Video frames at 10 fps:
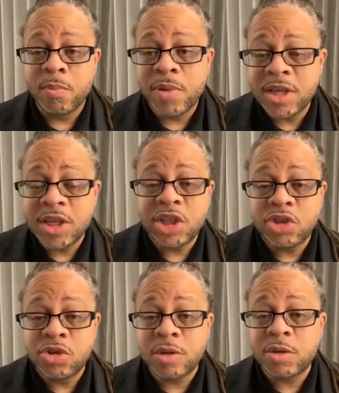President
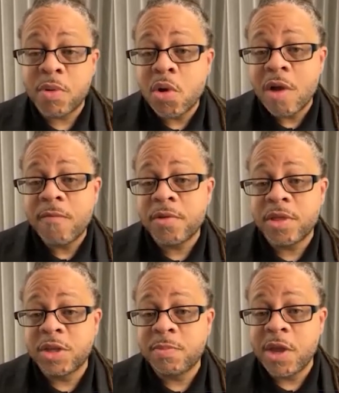Trump spoke up for
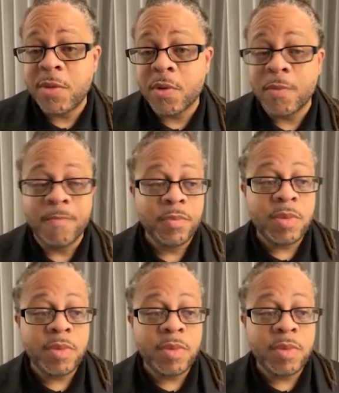these people.